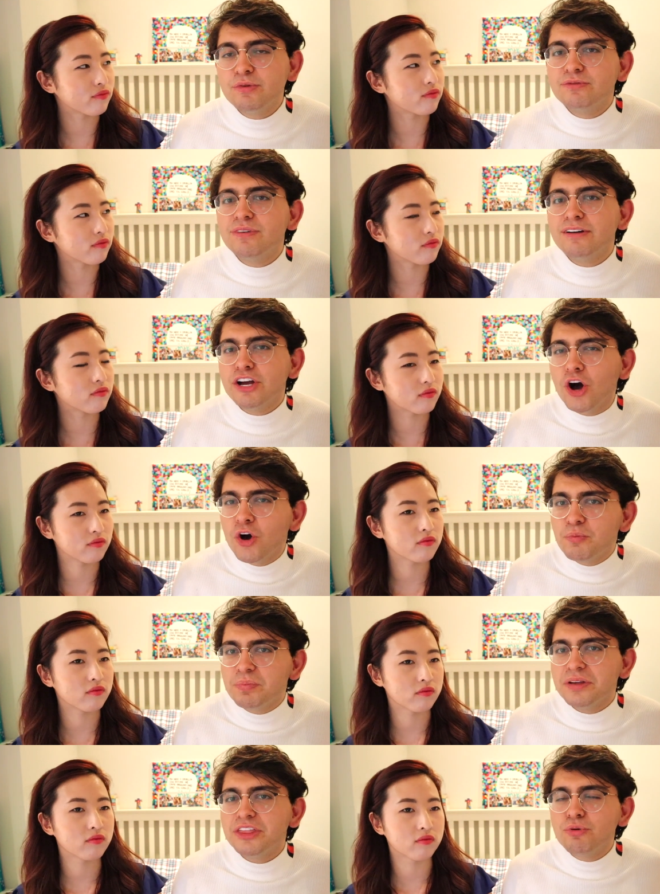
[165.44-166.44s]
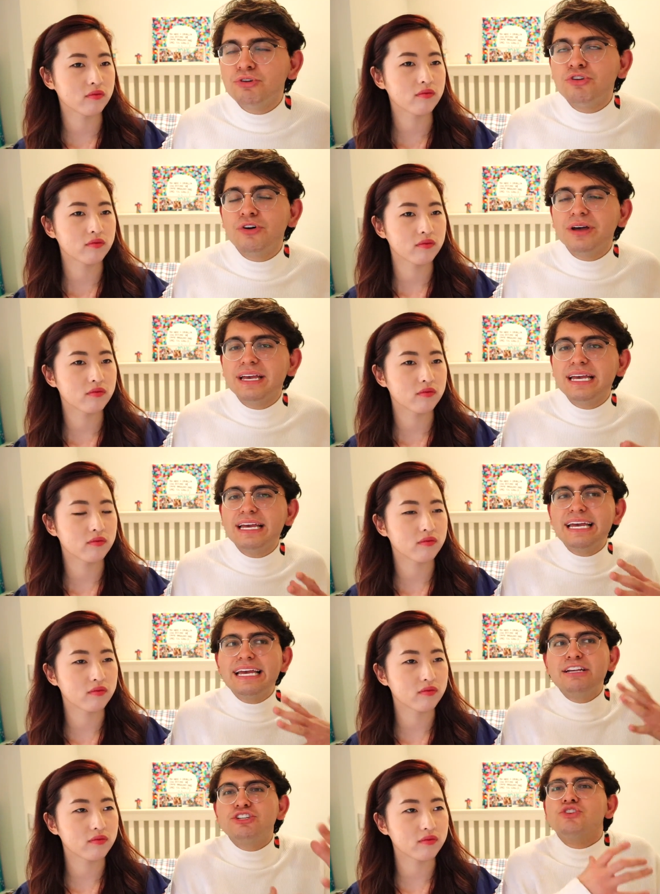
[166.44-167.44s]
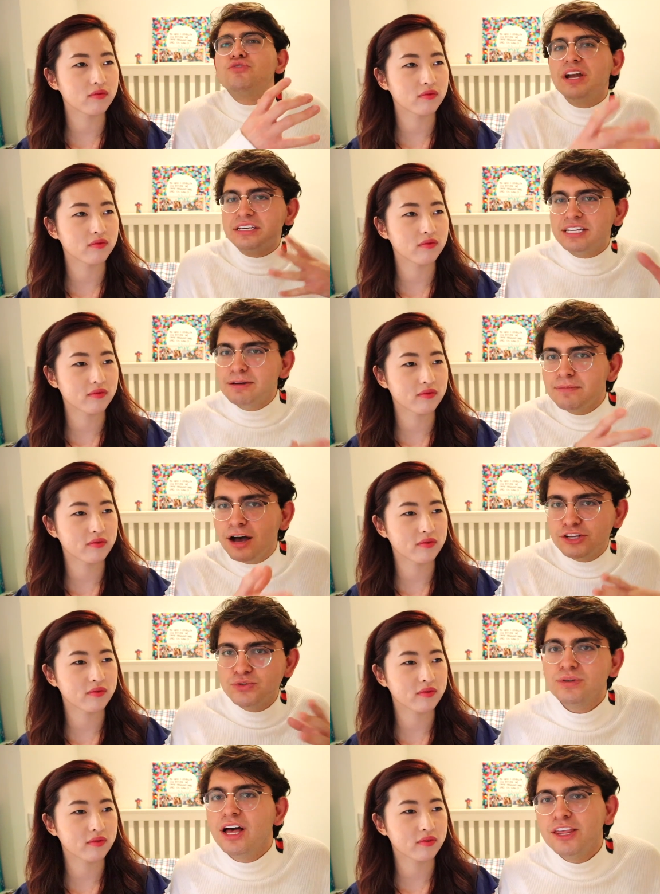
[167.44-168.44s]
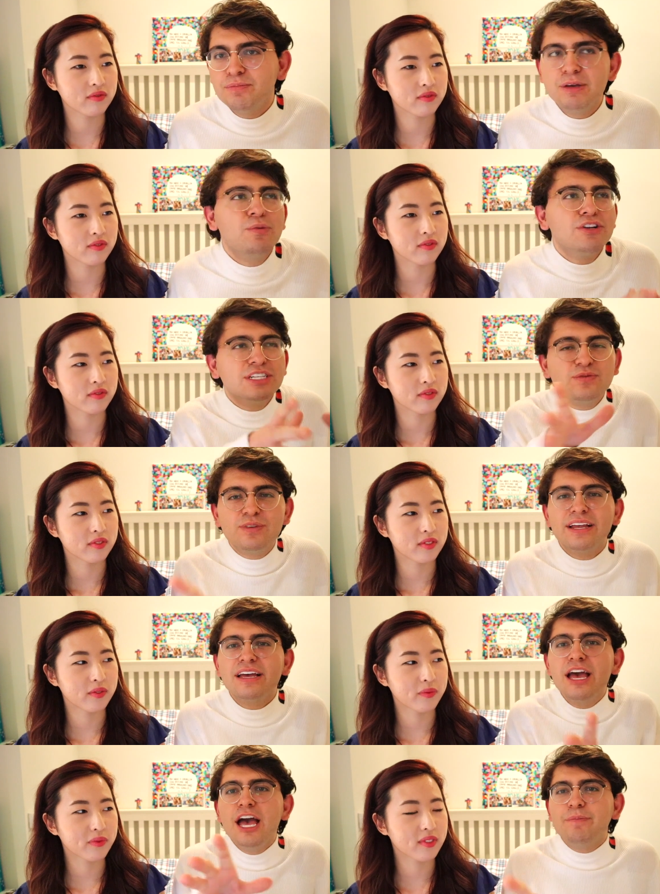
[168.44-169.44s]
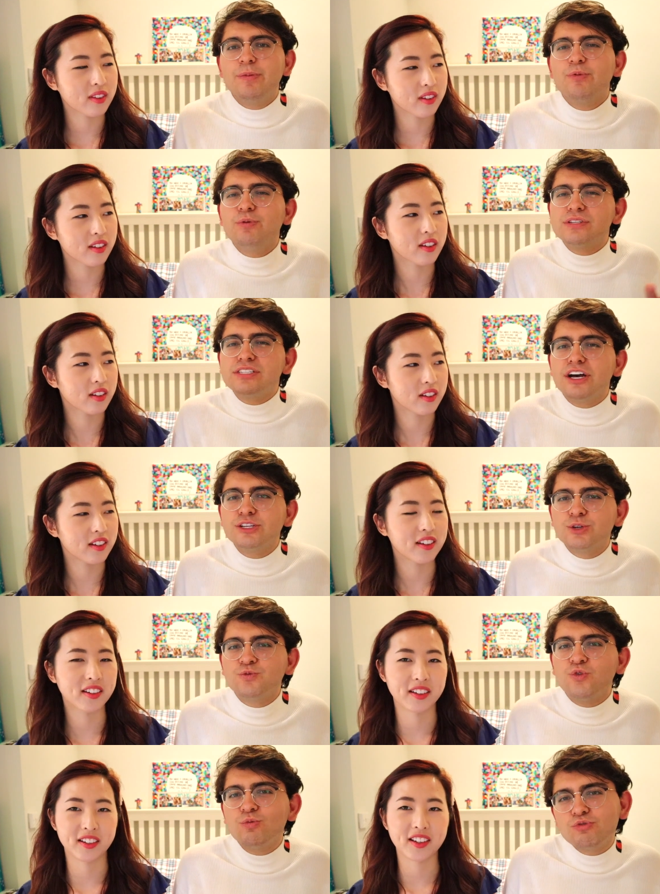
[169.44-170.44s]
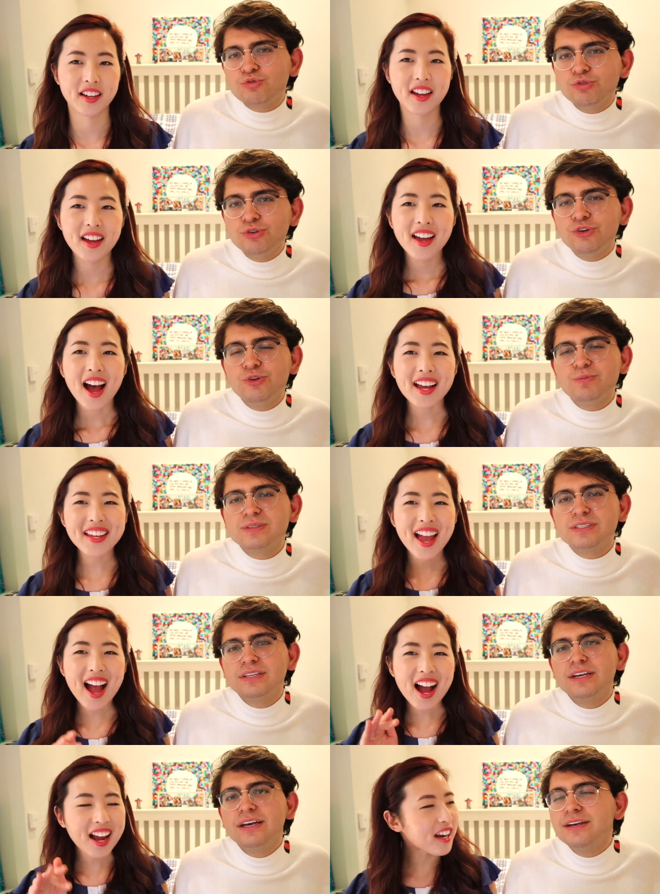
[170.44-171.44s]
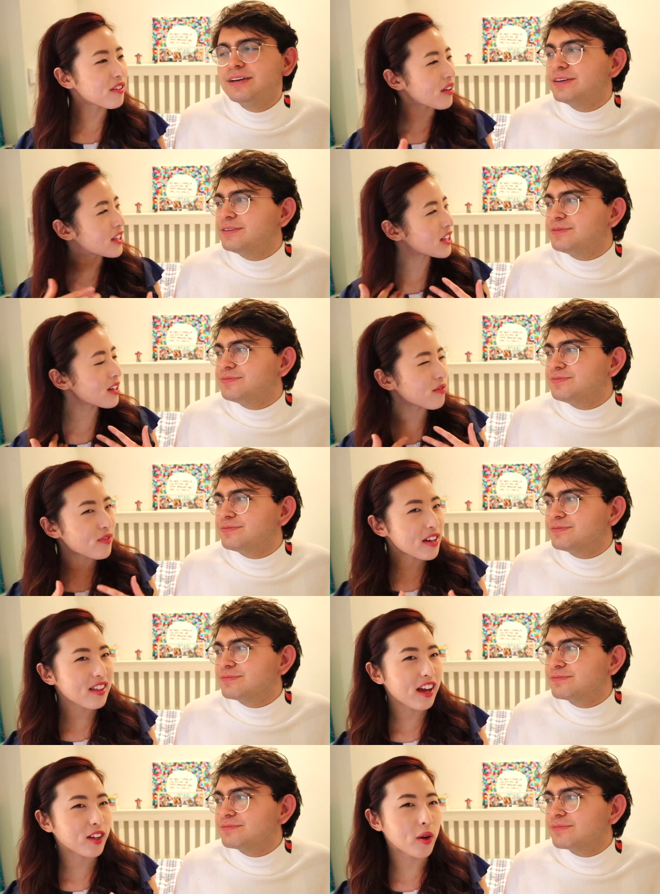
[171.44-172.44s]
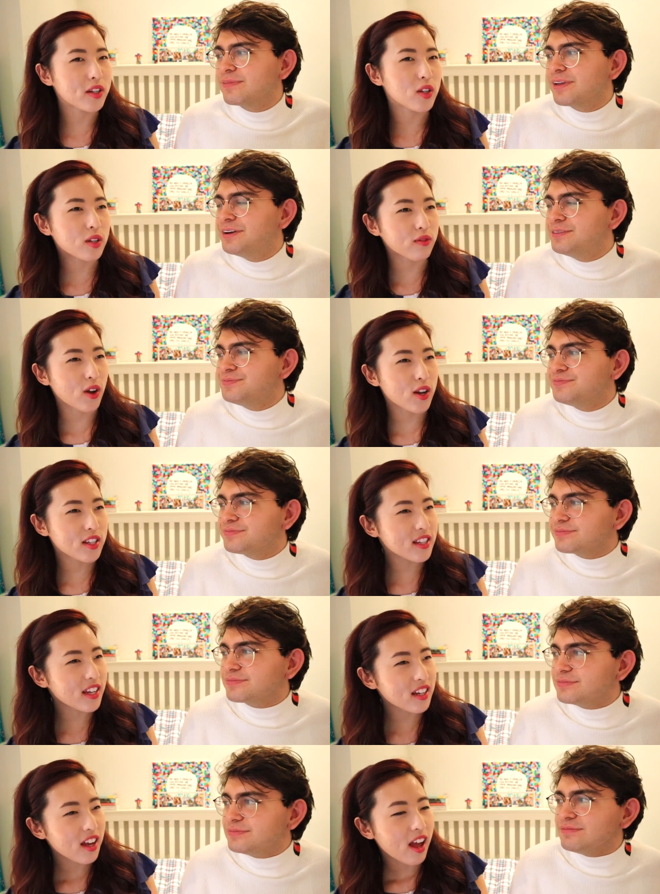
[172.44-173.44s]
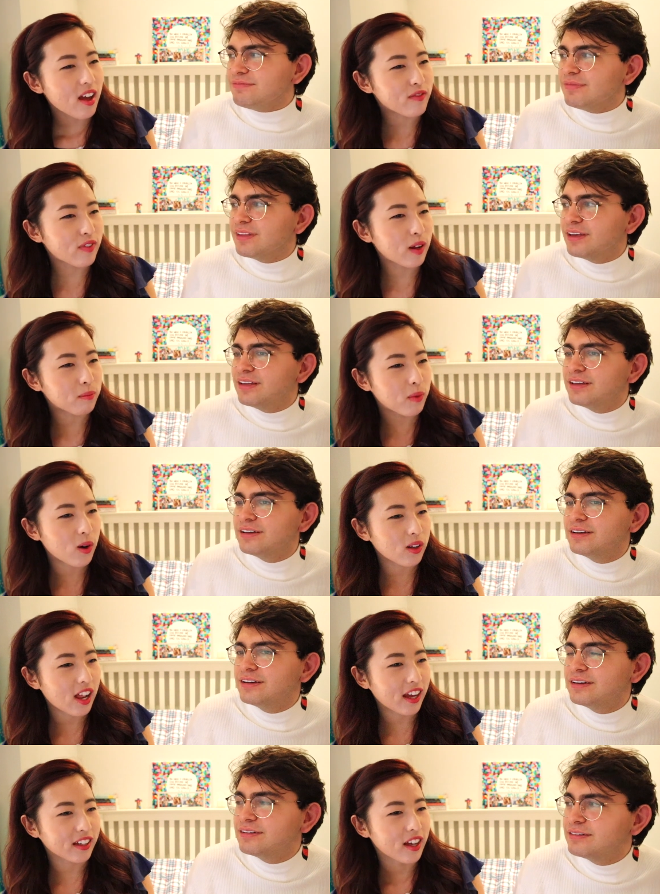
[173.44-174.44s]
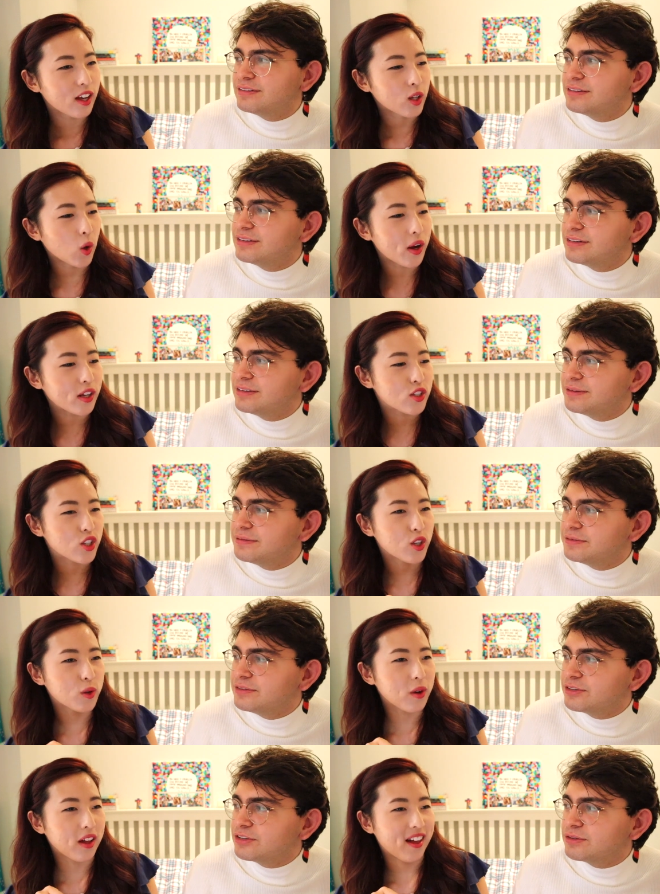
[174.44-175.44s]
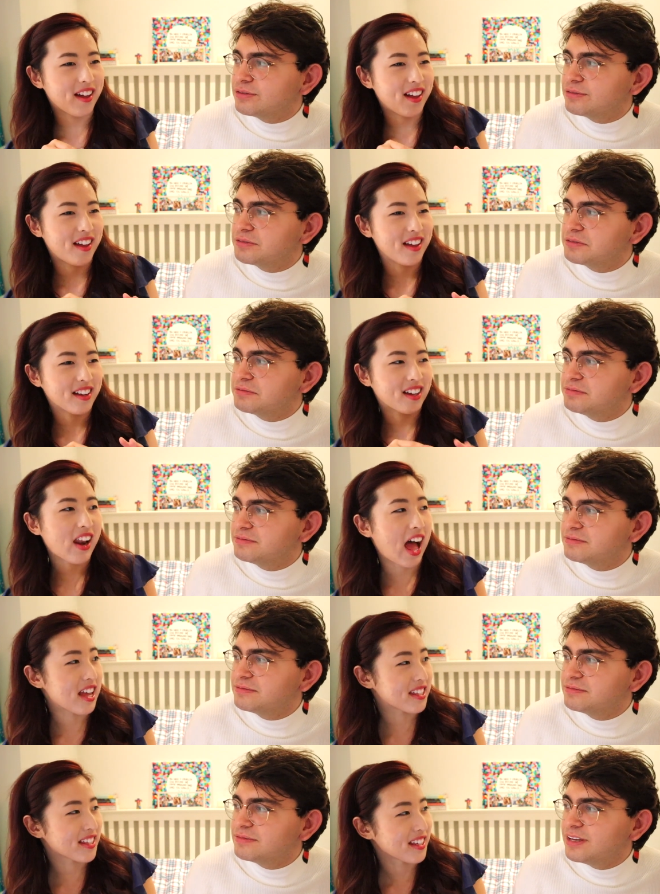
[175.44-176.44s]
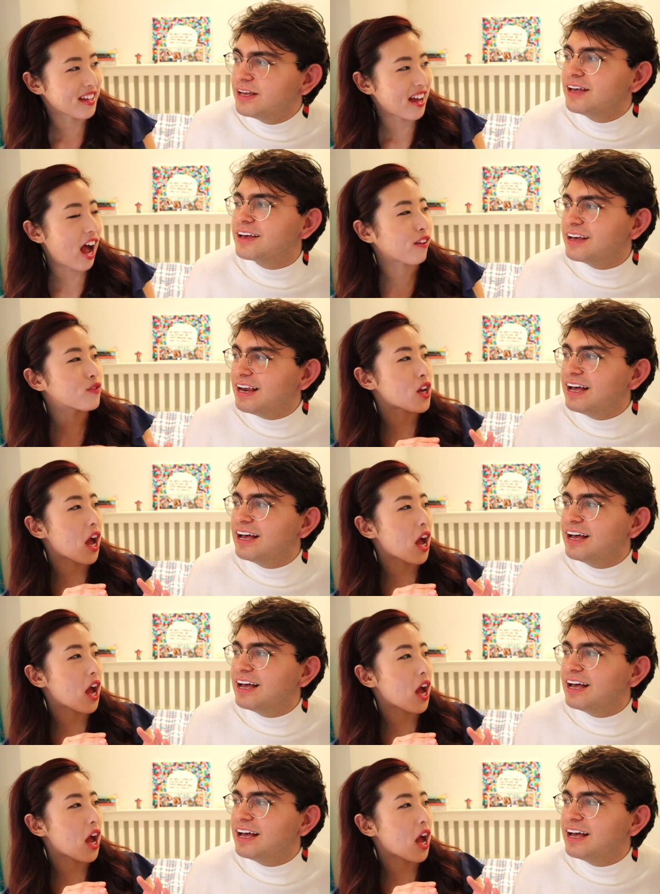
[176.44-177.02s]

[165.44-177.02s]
Speaker 1: people were very open. They were not integrating much with other people. I just feel like people were starting to form groups. Yeah,
Speaker 2: I kind of it didn't feel like going to university. It felt more like going to uh, class after